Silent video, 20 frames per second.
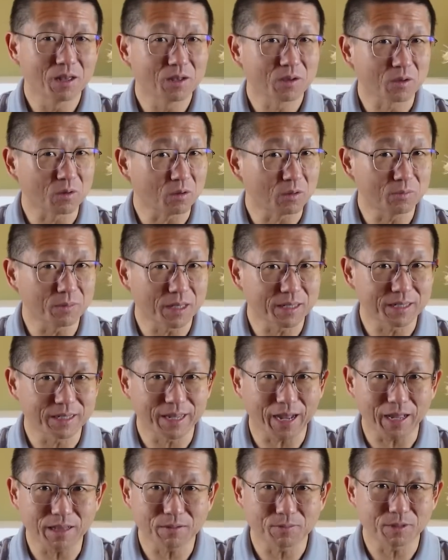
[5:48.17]
Cold-blooded
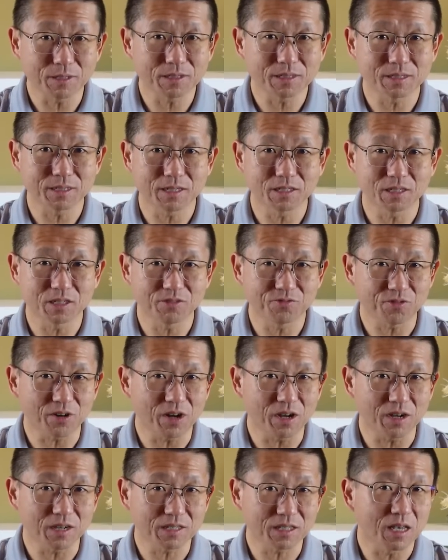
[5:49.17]
animals, such as
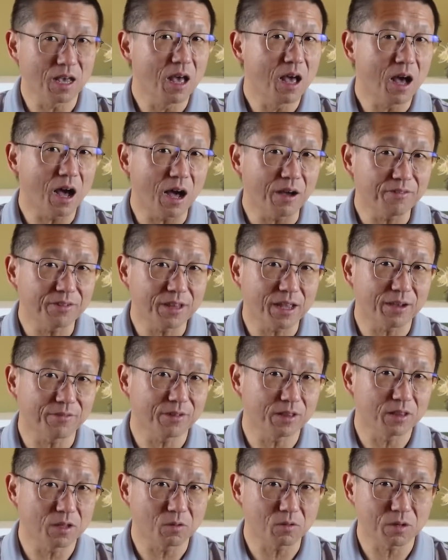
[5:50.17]
frogs, often have a
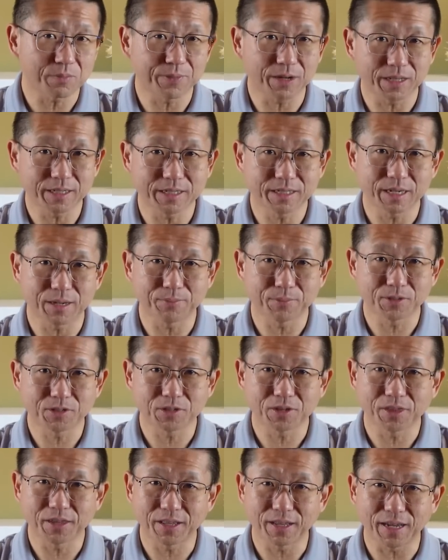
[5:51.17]
lower body
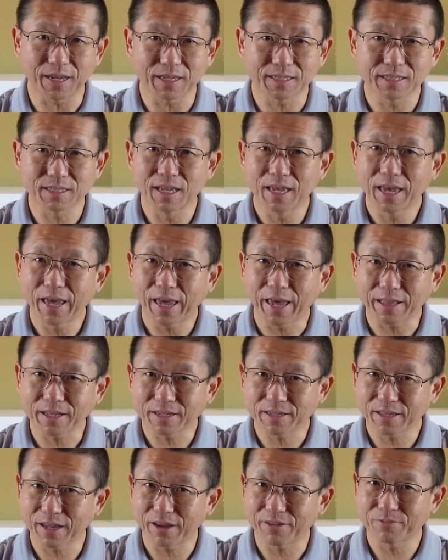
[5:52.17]
temperature than us and
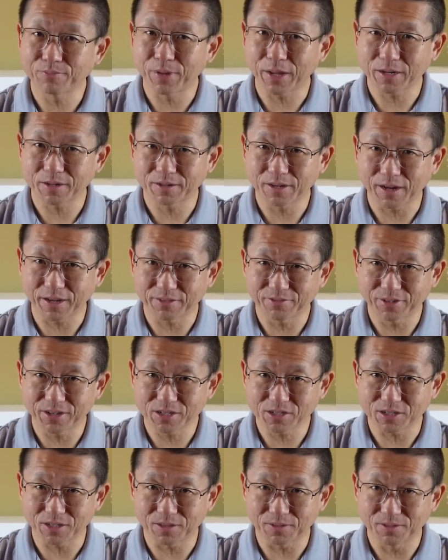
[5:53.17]
can have better night
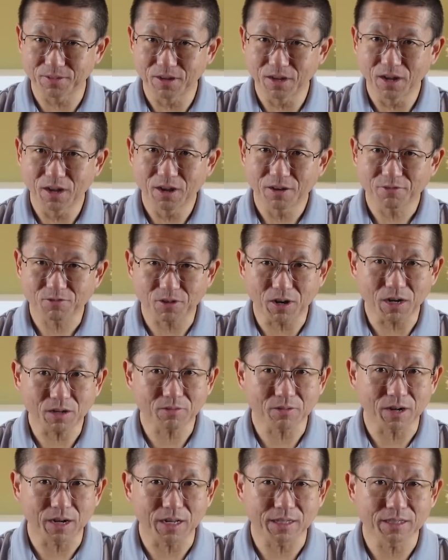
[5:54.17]
vision. Frog
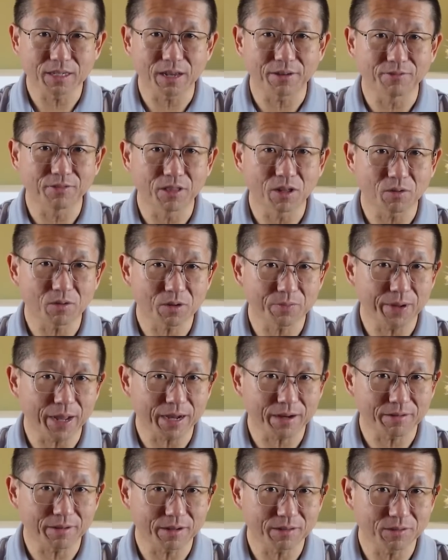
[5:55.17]
rods have lower
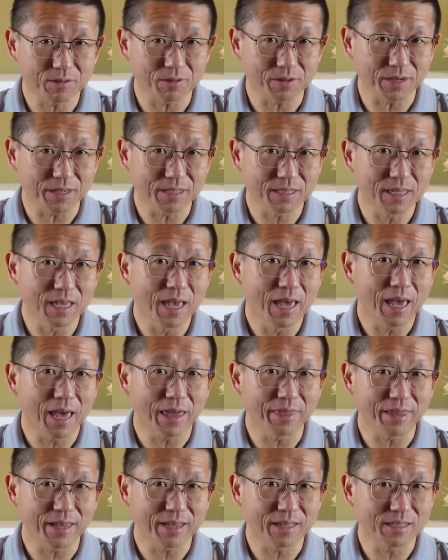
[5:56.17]
background noise,
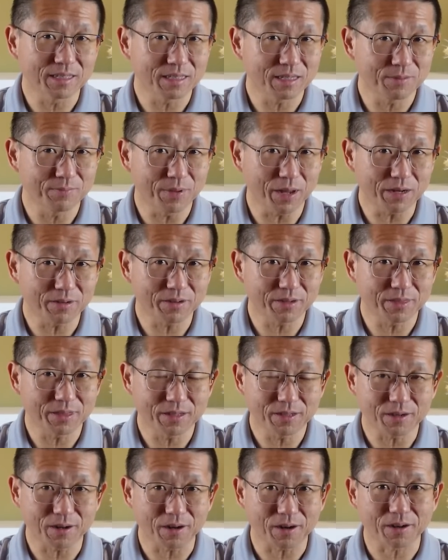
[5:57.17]
and they can see better in the
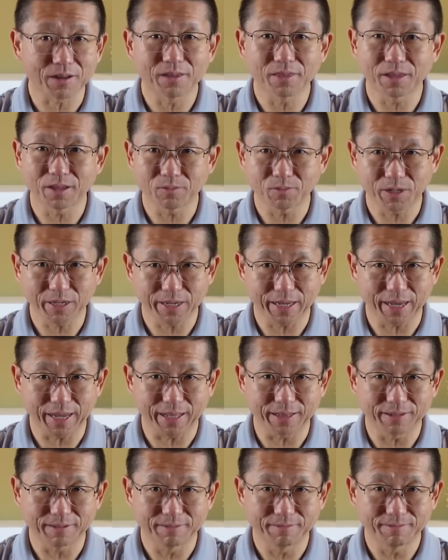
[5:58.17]
dark than we can.